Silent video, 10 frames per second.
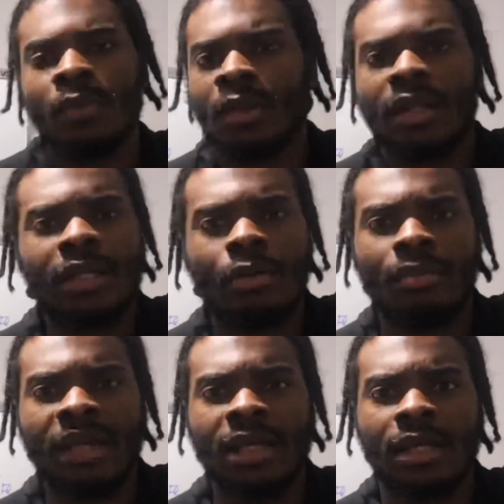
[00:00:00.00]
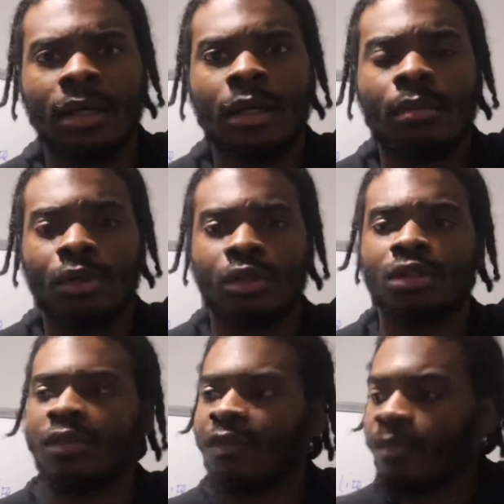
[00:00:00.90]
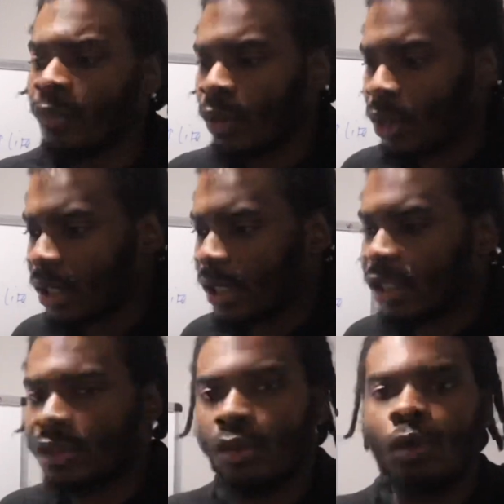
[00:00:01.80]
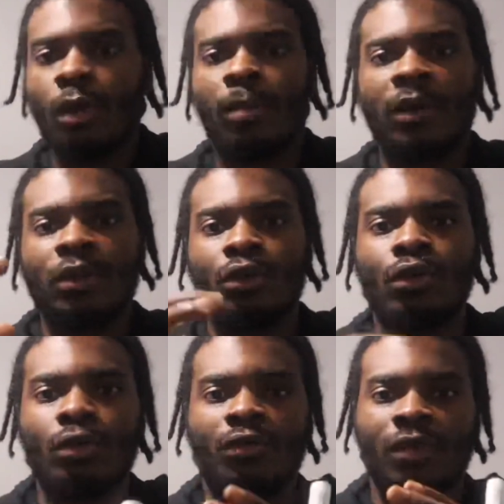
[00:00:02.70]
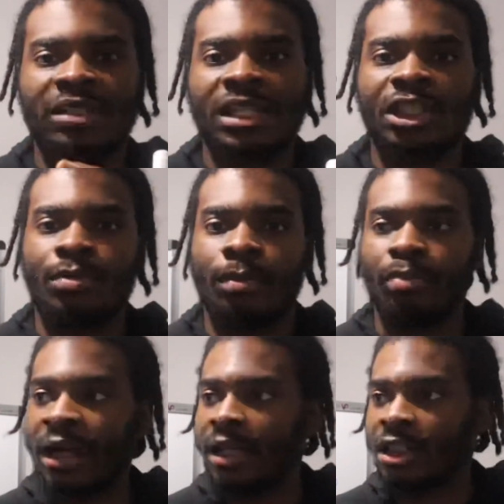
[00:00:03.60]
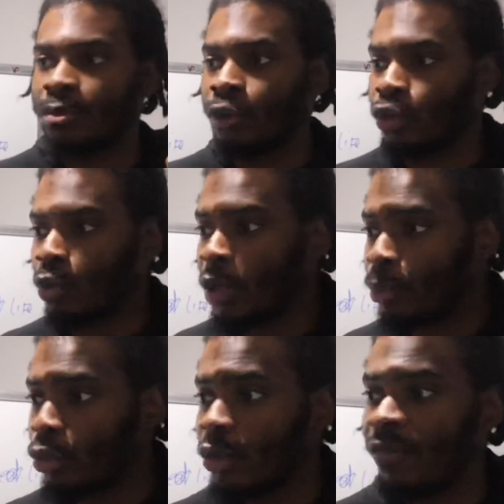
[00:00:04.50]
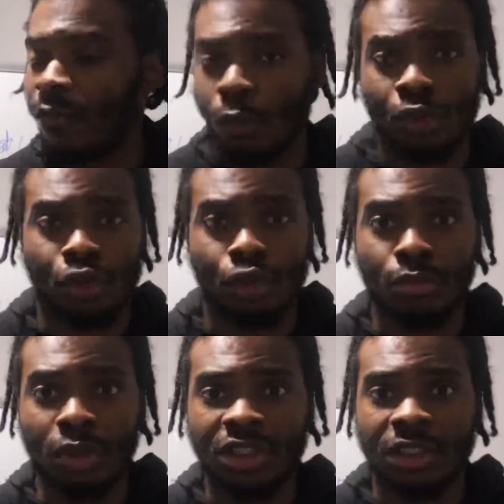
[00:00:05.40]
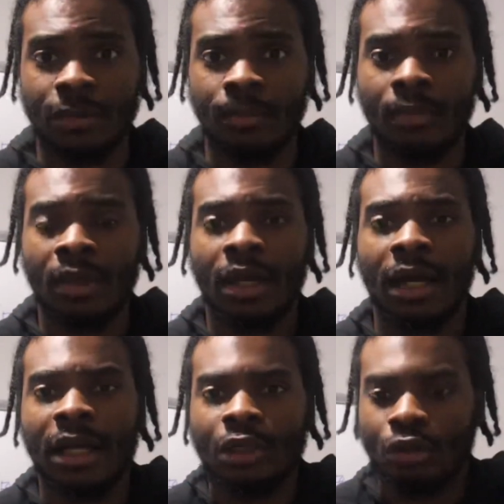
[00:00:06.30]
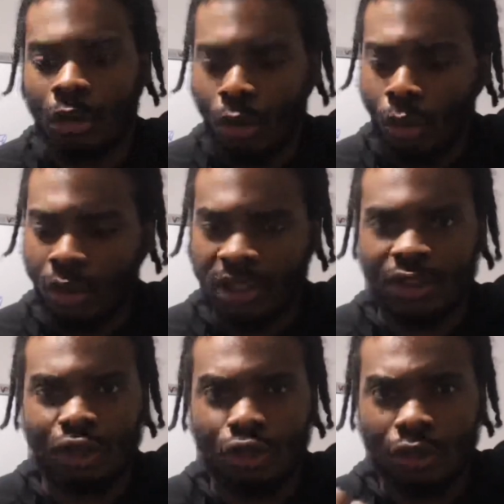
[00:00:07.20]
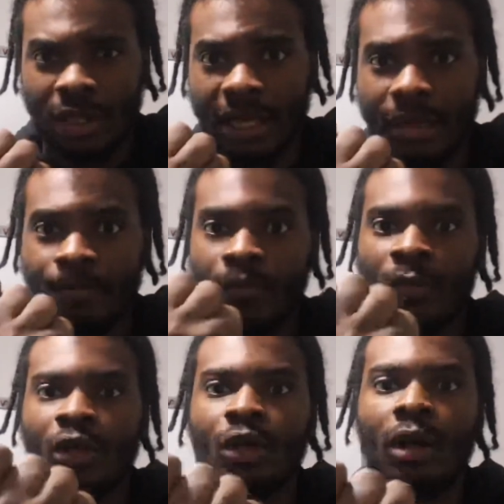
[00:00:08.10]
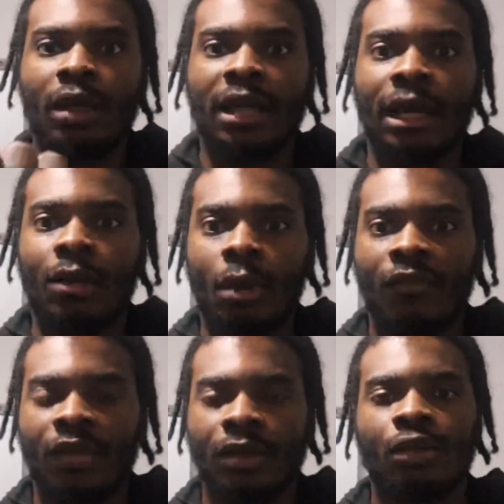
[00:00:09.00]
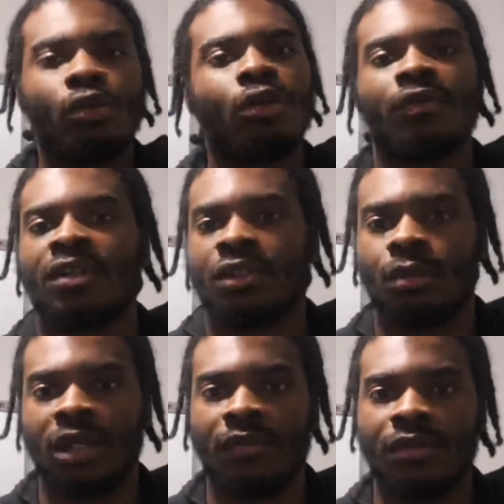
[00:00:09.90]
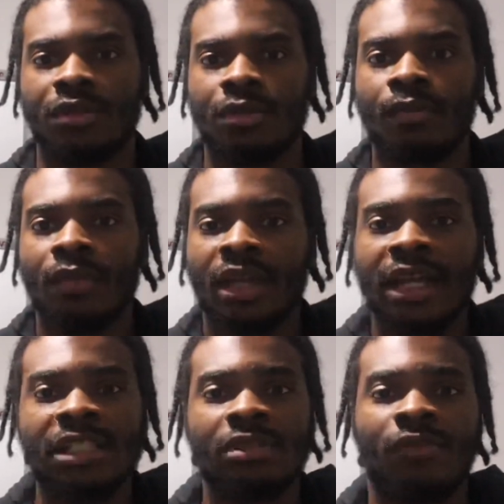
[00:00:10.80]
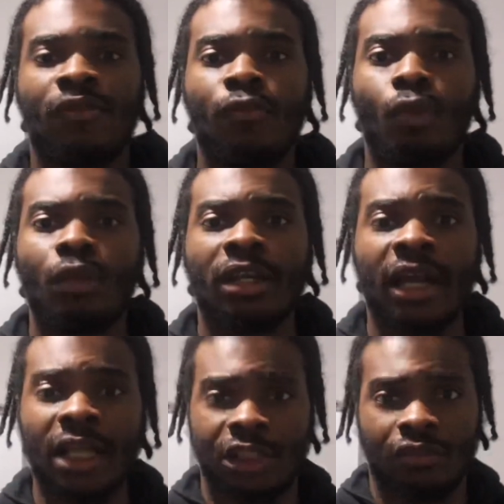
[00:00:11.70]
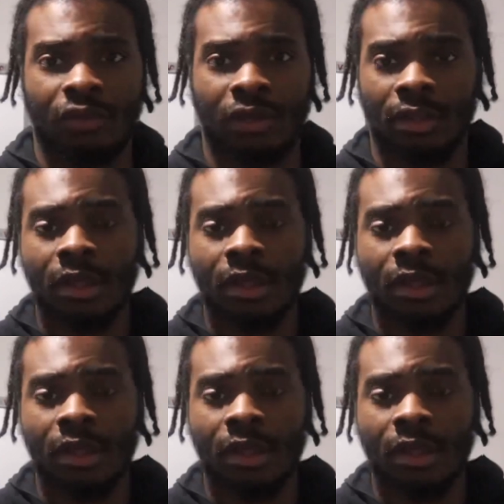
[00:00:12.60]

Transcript: they don't make it, because of it's all about the universe has to be balanced. Because where you put your focus too much in and you hold it, you can't let go of it, the universe won't give it to you. It has to flow naturally.